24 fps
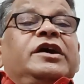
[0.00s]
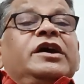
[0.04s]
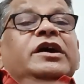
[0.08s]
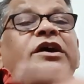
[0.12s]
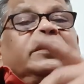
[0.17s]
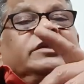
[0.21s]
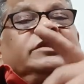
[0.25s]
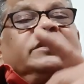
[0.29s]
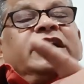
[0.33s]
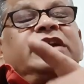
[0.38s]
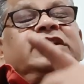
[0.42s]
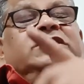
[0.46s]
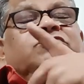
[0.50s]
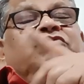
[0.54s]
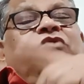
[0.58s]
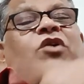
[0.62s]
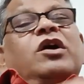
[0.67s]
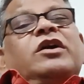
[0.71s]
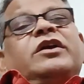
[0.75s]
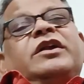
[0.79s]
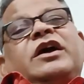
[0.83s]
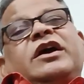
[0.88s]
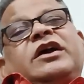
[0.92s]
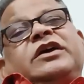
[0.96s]
That's what
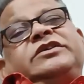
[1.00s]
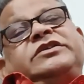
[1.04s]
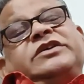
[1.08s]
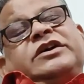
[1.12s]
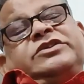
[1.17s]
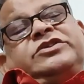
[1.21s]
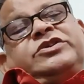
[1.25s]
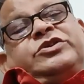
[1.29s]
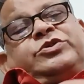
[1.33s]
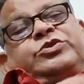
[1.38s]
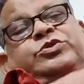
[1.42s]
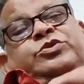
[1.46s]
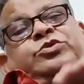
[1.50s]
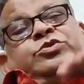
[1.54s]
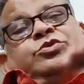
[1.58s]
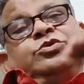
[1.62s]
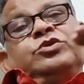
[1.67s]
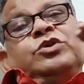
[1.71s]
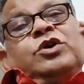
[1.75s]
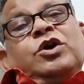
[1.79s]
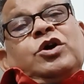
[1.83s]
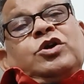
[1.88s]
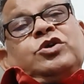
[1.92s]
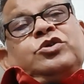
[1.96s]
I suggest you
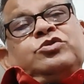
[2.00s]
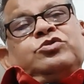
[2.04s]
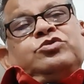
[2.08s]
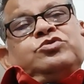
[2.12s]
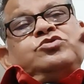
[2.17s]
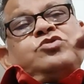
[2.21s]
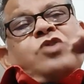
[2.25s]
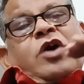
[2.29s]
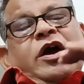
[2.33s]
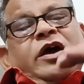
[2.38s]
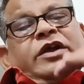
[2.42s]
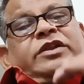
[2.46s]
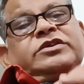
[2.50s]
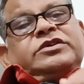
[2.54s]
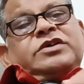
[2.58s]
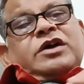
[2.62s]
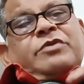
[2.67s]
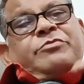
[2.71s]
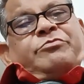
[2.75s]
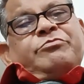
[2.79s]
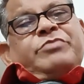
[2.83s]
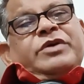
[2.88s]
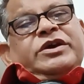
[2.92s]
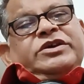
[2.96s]
to join some
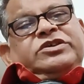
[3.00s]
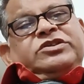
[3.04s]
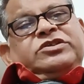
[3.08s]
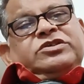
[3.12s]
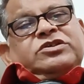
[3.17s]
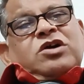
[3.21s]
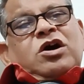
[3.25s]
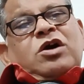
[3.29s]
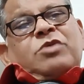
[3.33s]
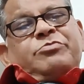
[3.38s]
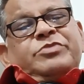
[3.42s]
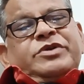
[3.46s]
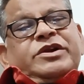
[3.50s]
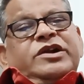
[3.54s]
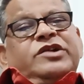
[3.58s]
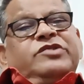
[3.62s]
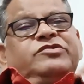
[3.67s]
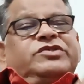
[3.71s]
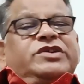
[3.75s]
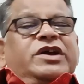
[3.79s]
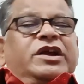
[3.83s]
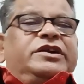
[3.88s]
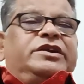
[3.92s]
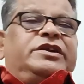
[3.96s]
best competitive
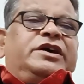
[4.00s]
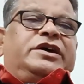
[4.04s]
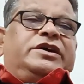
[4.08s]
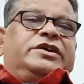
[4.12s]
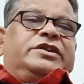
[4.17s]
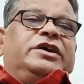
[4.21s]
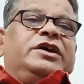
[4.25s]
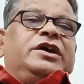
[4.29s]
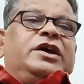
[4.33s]
center